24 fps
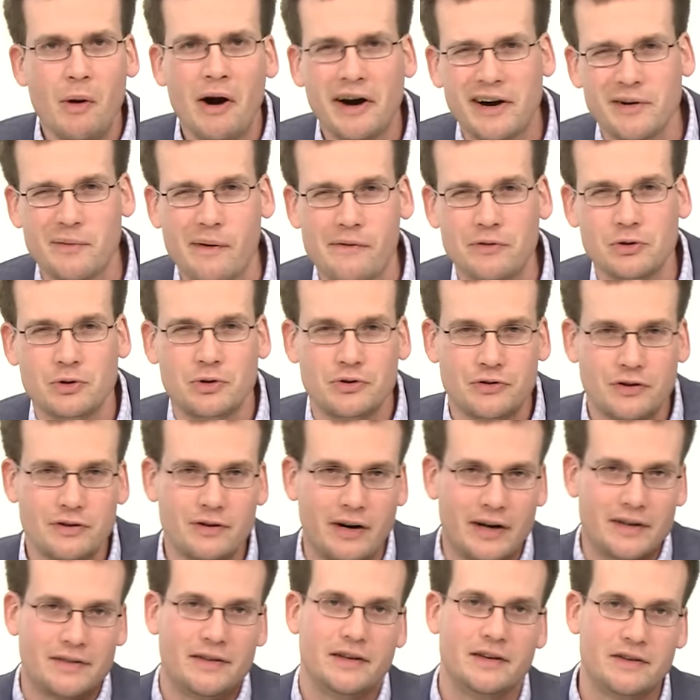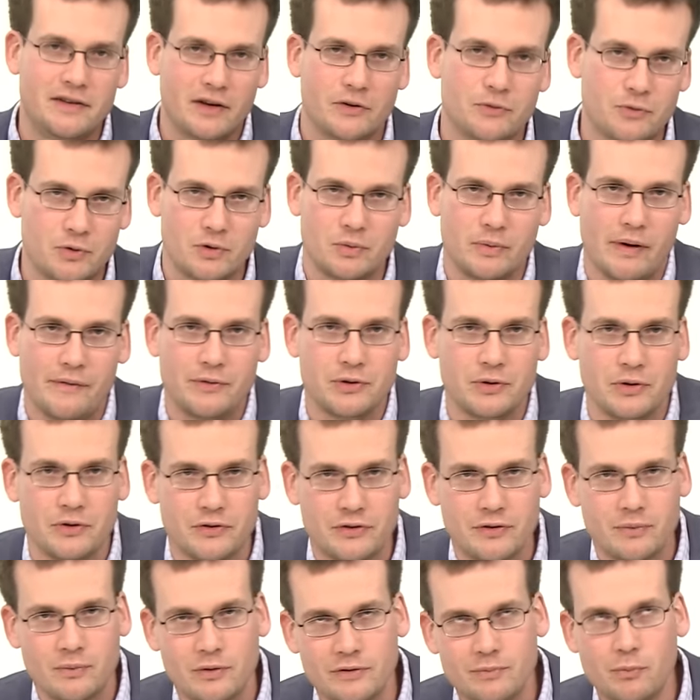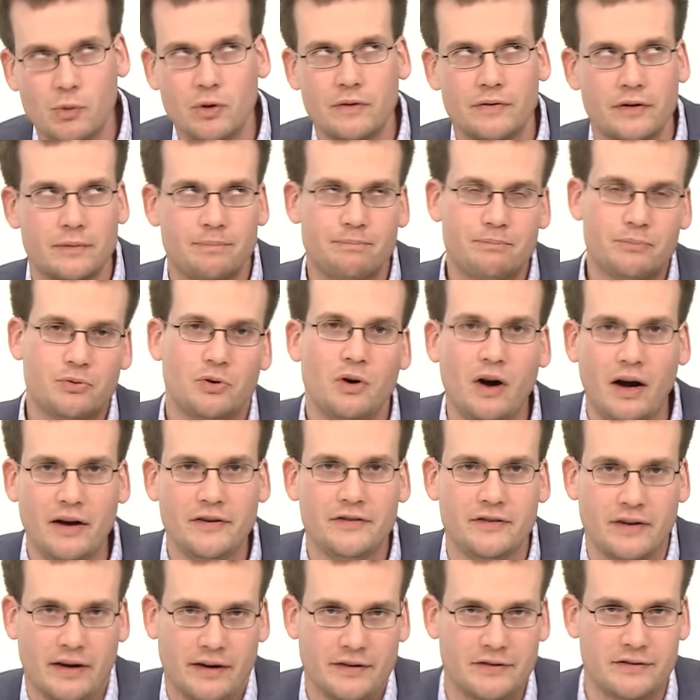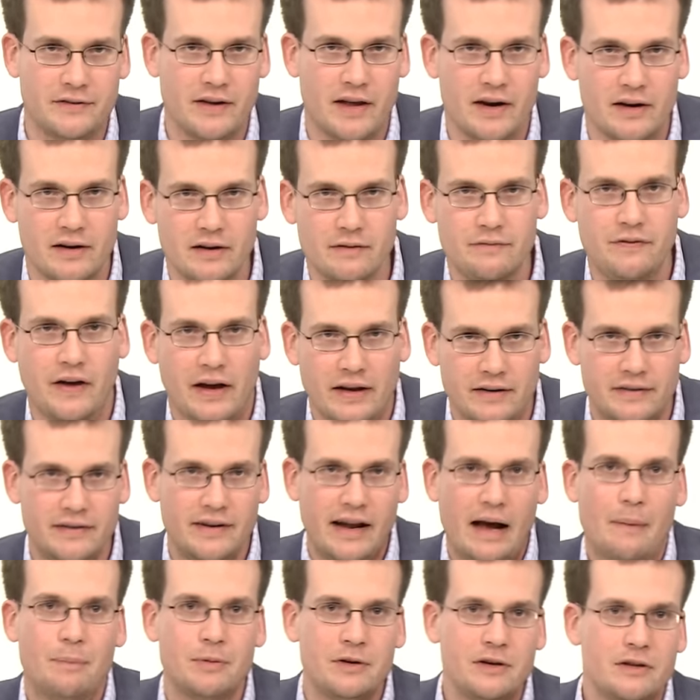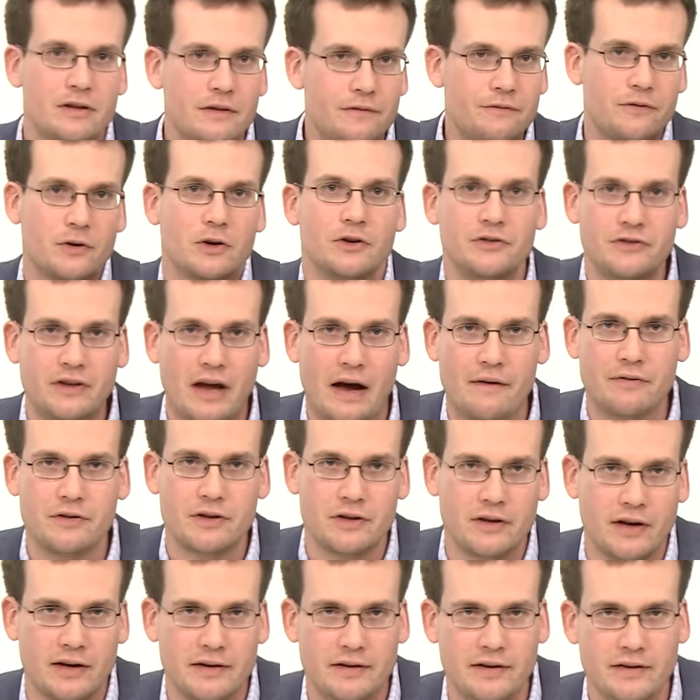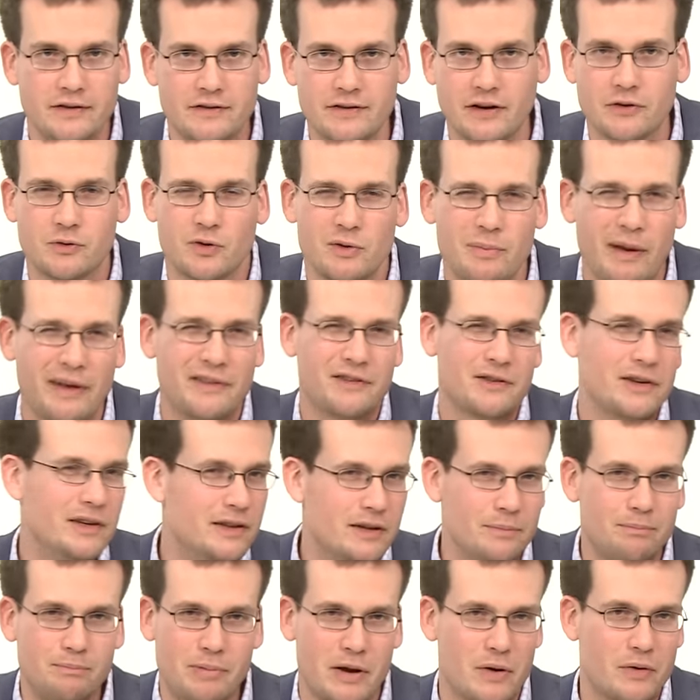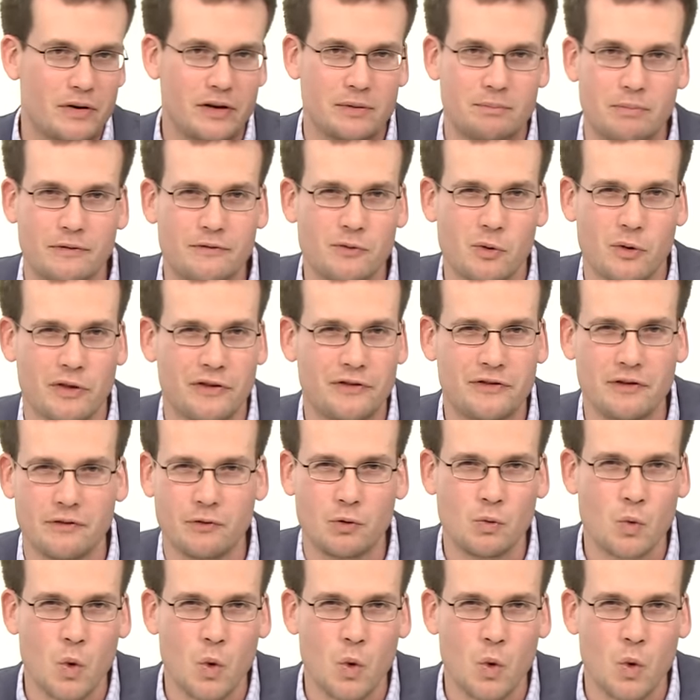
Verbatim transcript: market revolution, like the Industrial Revolution, was more of a process than an event. It happened in the first half of the 19th century, basically the period before the Civil